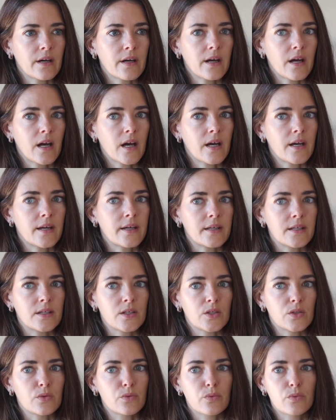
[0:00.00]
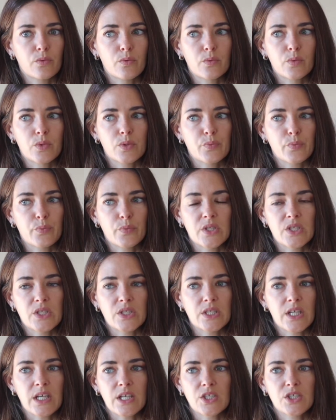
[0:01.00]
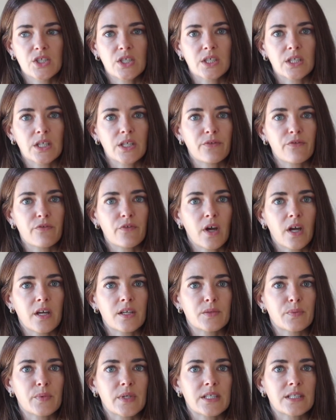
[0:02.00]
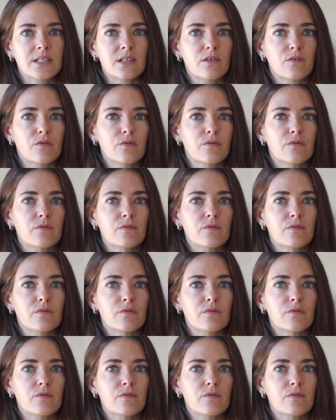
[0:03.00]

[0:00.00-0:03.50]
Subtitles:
I would potentially find myself